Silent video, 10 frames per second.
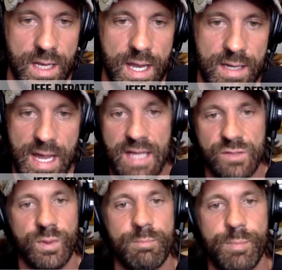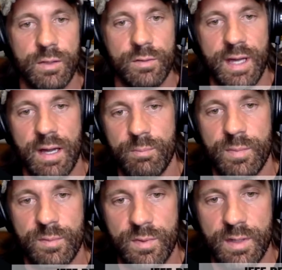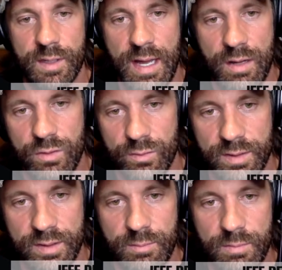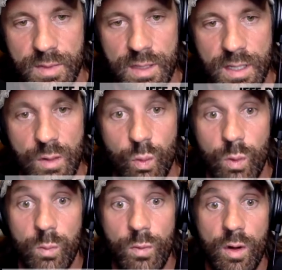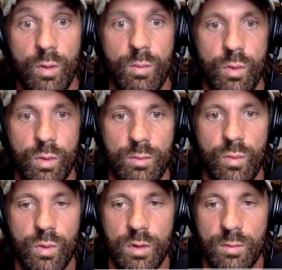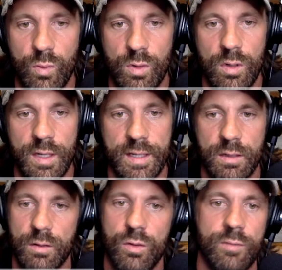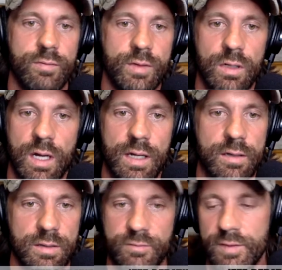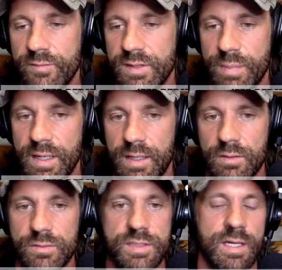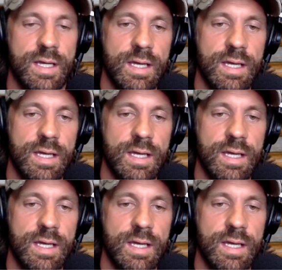And as we build up the algorithm, we'll know more and more and more, like, oh, if you're 150 pounds,